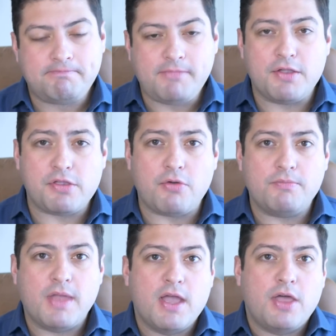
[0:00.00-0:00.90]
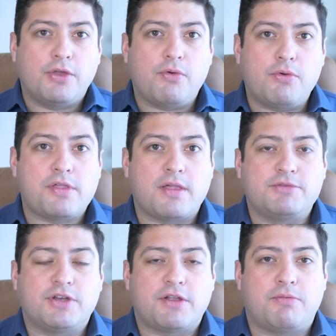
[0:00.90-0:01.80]
So the core
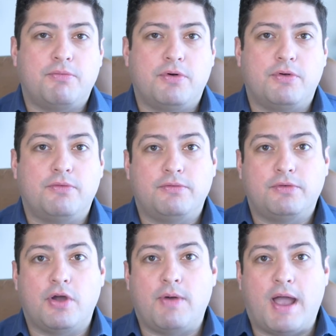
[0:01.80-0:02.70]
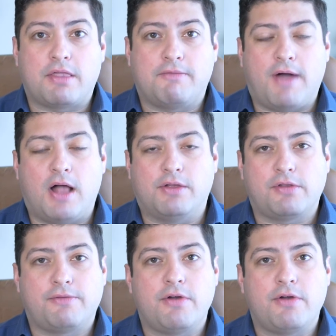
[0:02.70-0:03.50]
subjects will go as follows.